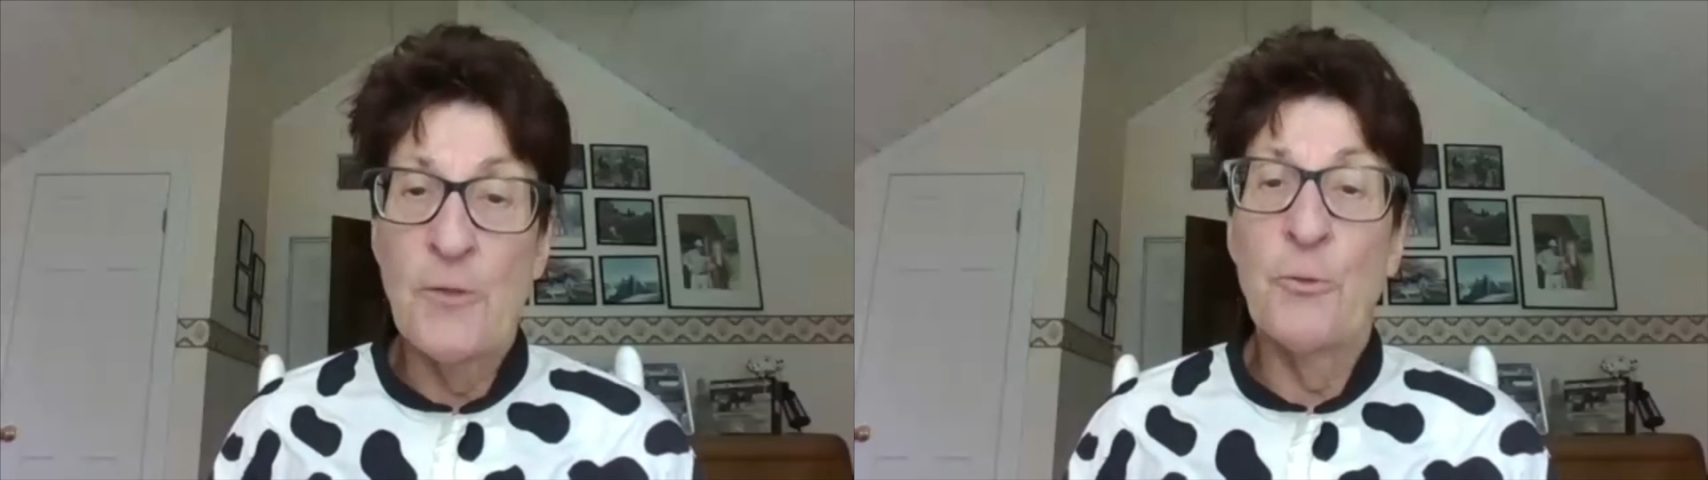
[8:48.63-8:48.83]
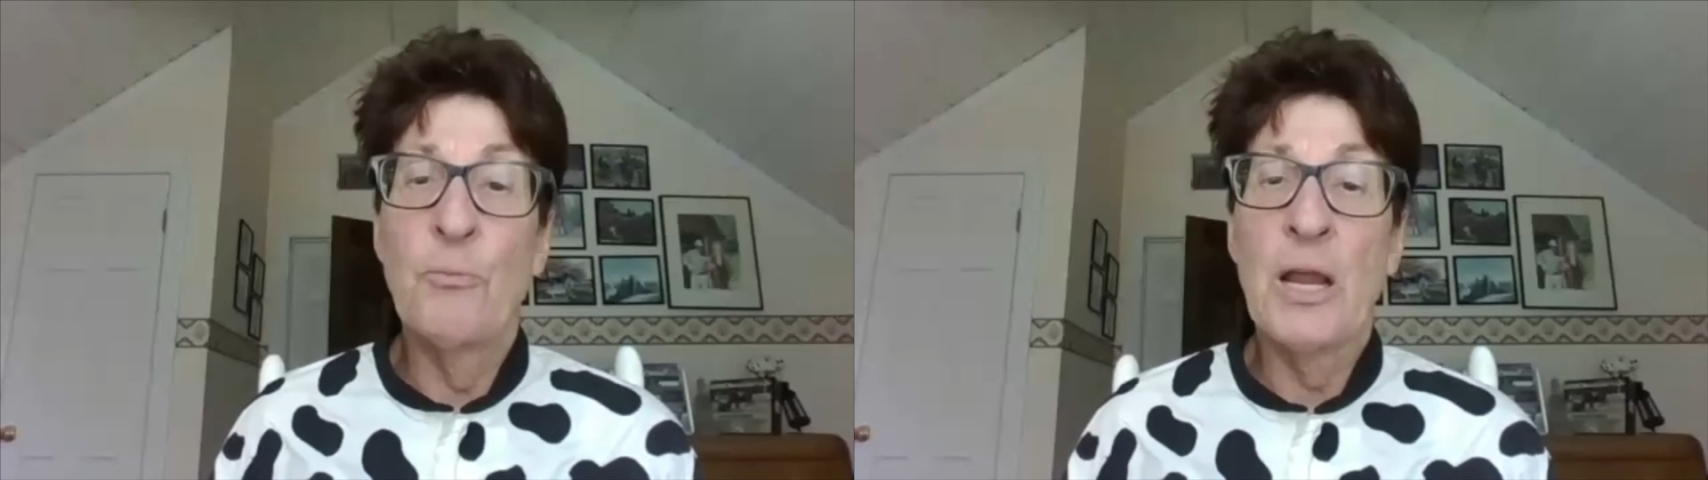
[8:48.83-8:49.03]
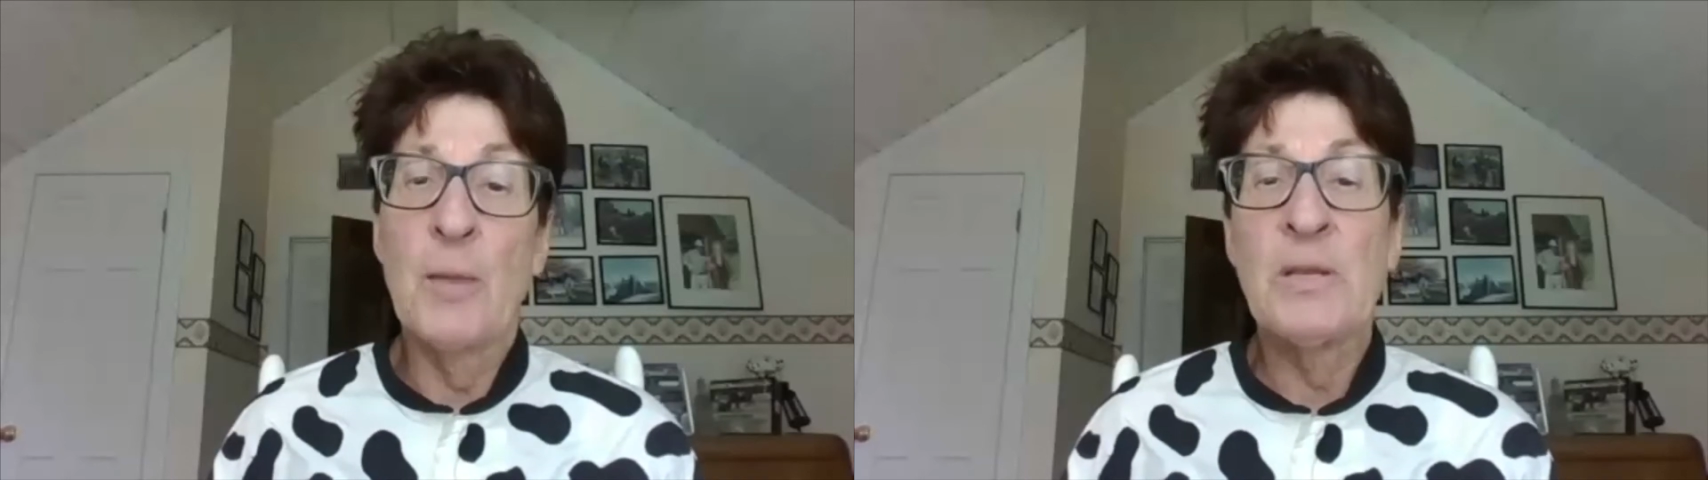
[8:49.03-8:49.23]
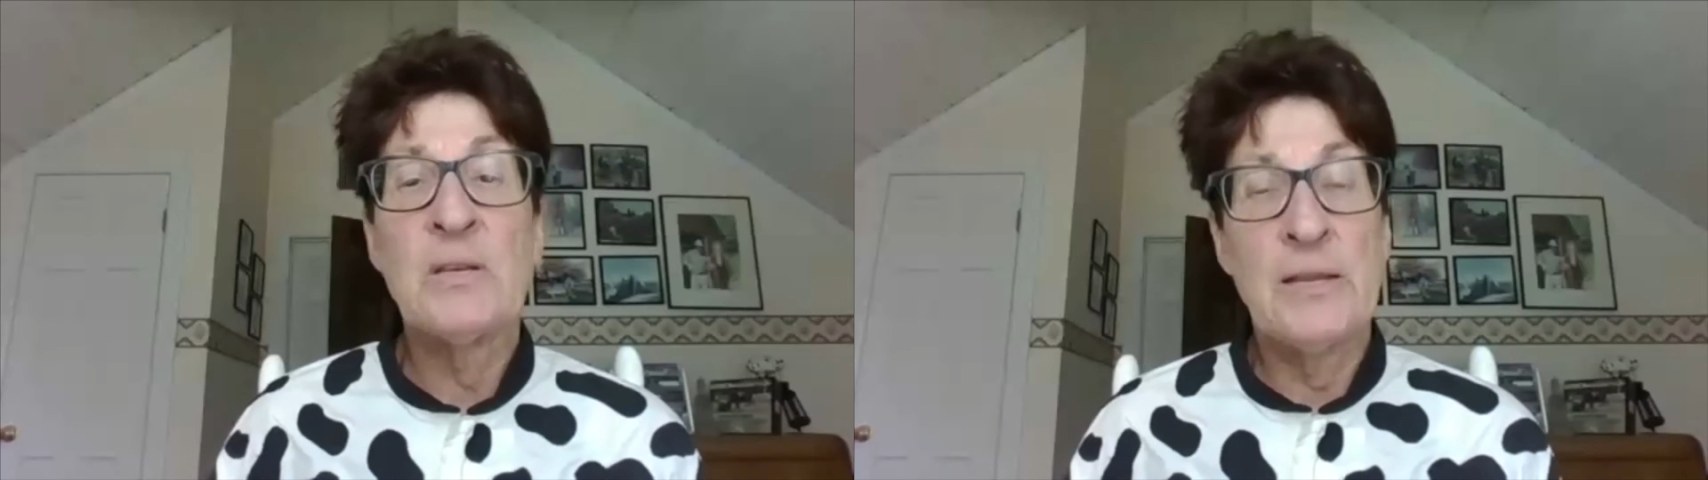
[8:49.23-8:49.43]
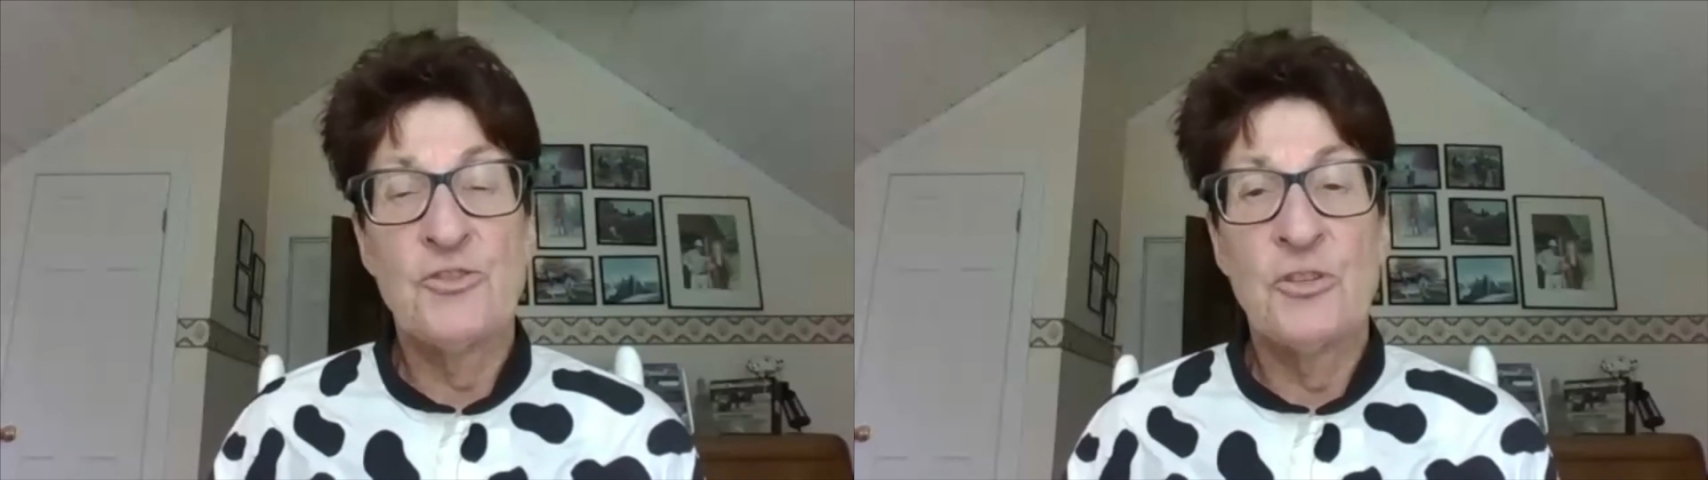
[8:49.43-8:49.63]
the
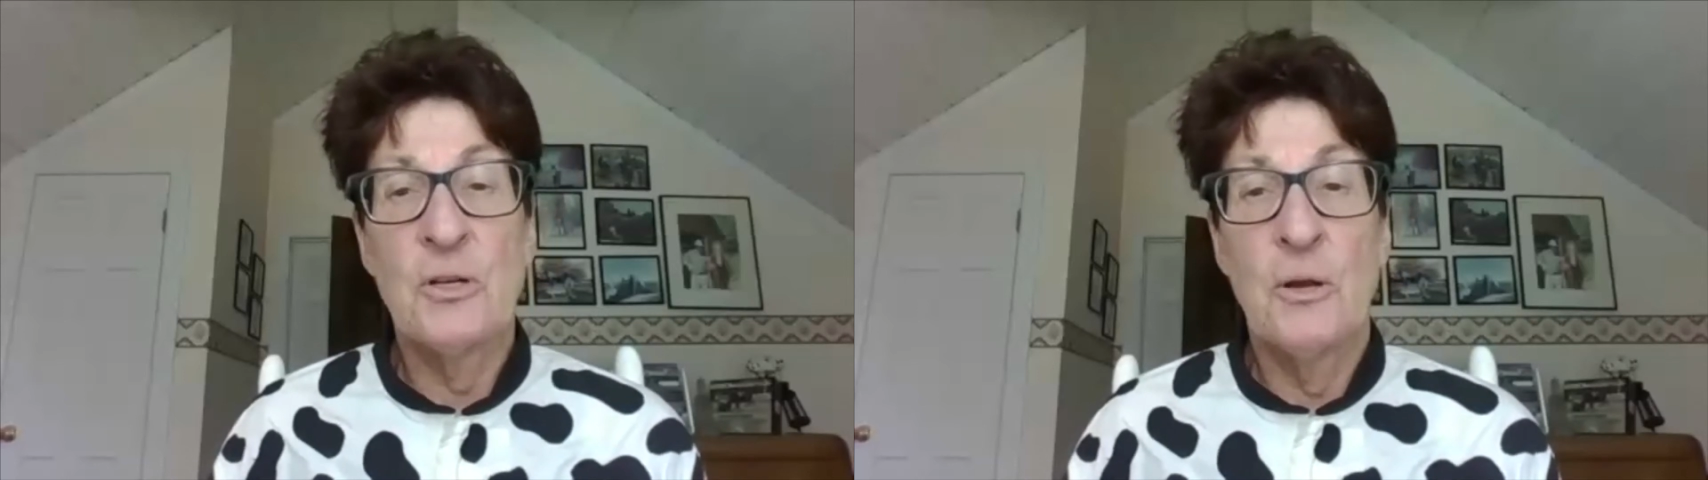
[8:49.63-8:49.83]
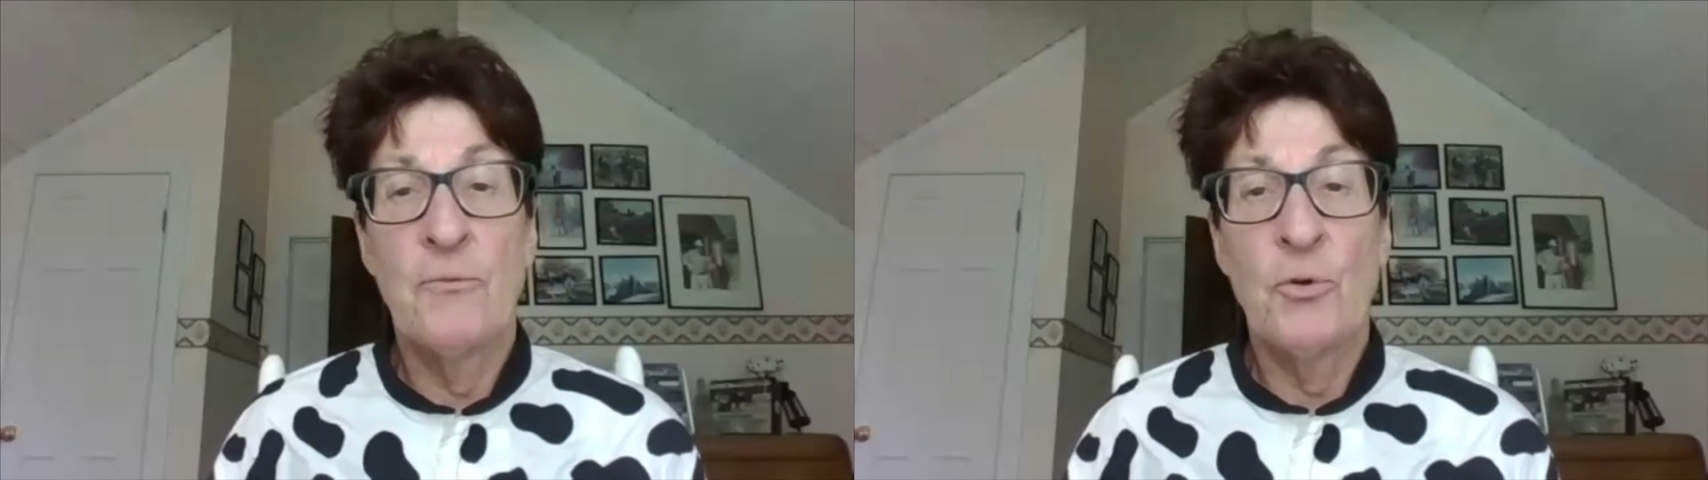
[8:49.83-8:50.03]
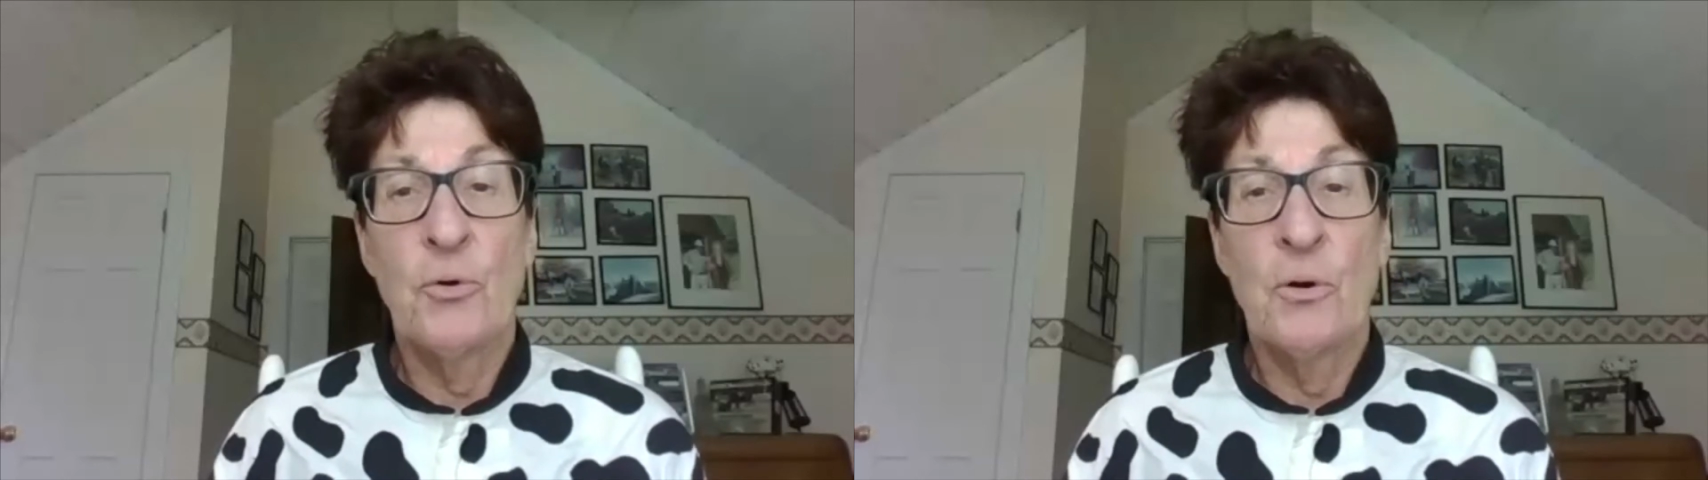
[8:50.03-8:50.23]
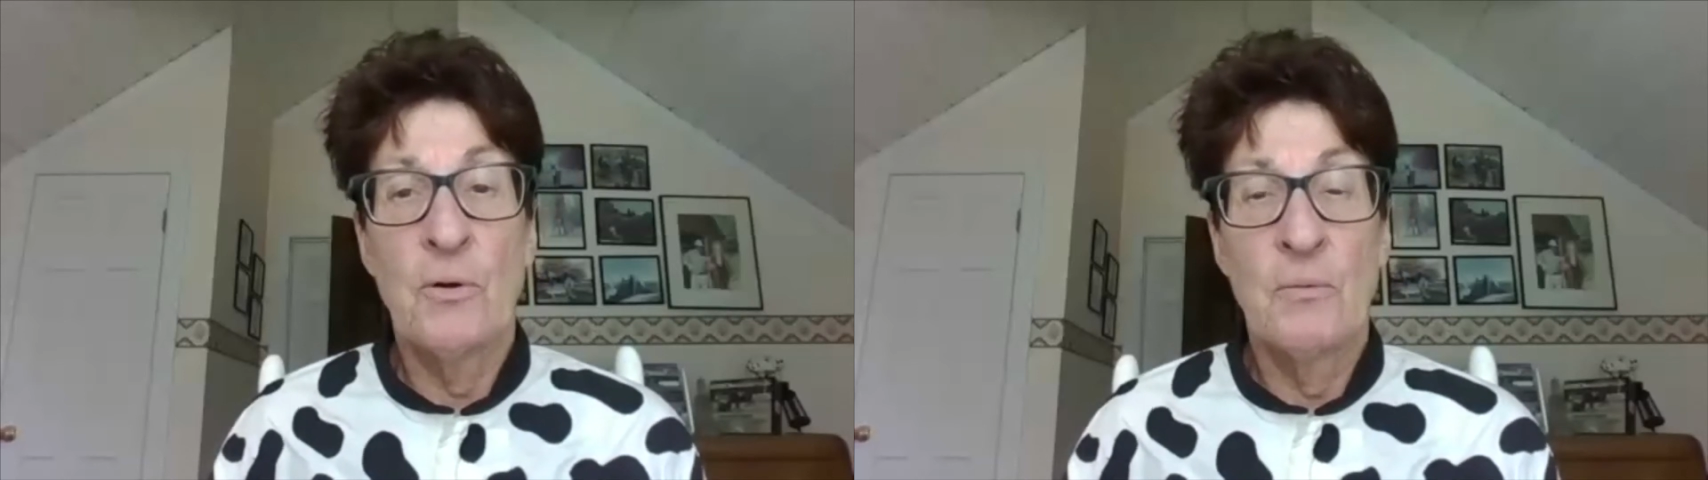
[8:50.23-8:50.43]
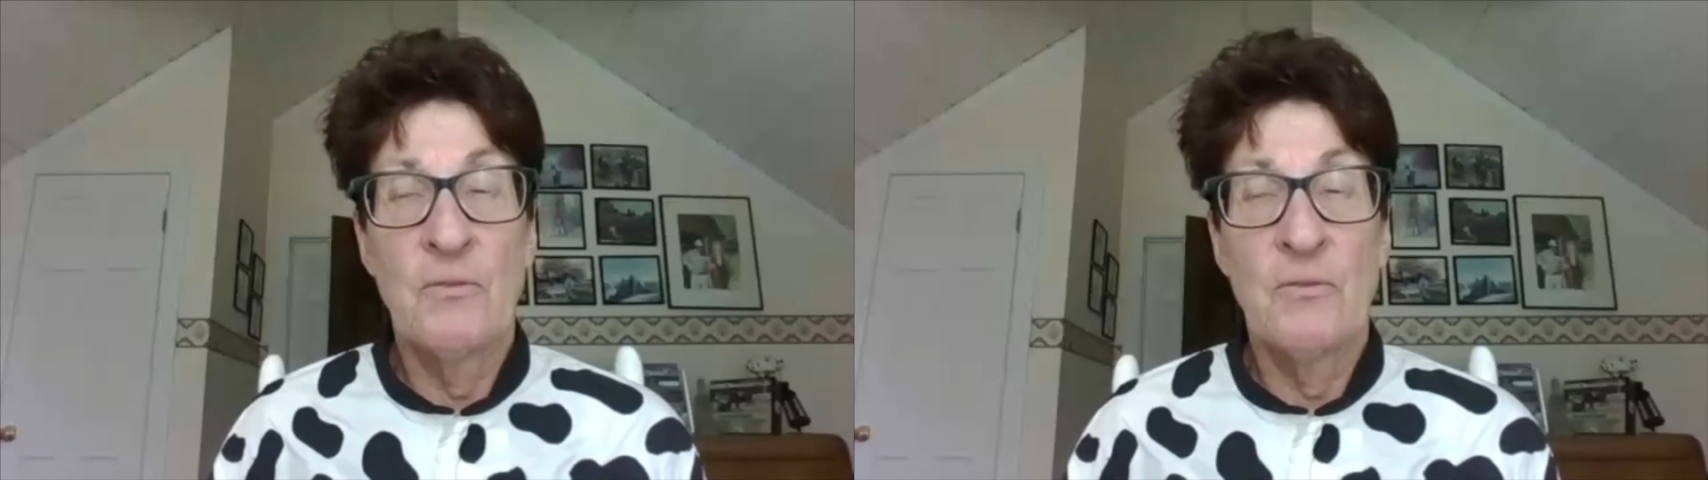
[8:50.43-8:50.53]
recommendation of your